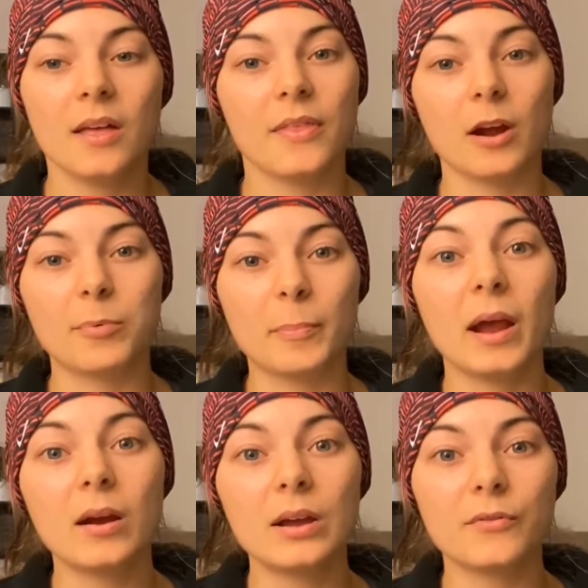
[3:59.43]
they are
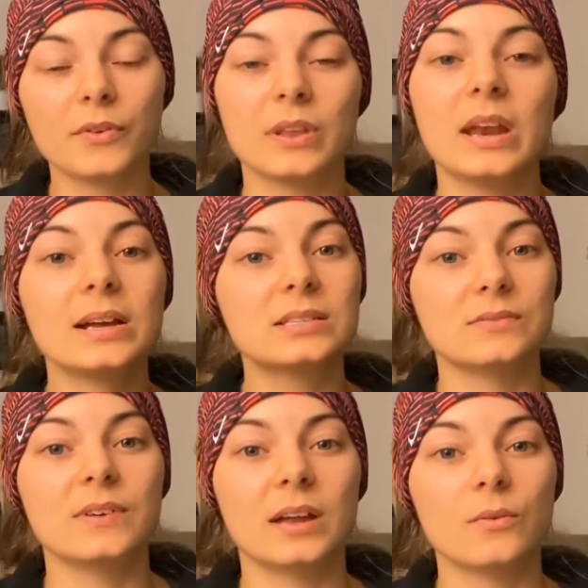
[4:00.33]
preparing for the next
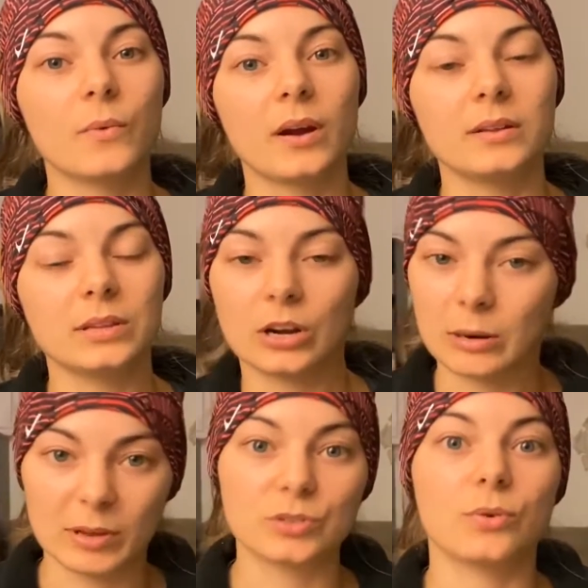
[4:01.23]
event wherein they're going
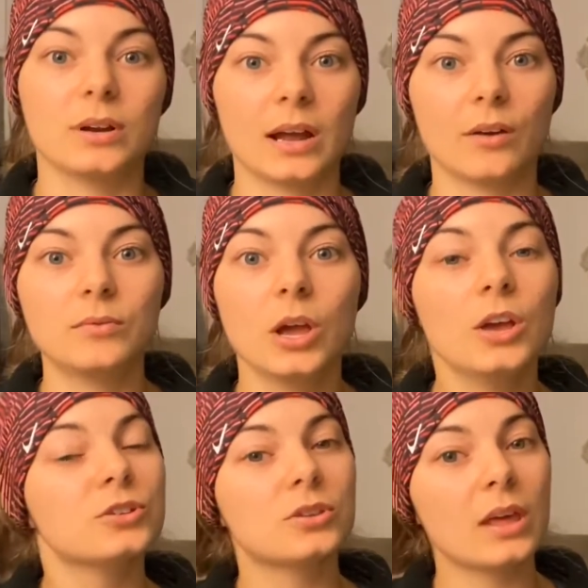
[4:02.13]
to be torn down,
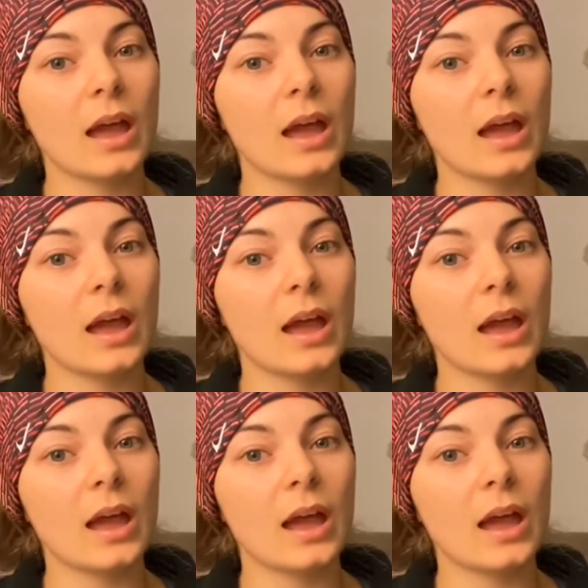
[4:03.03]
so they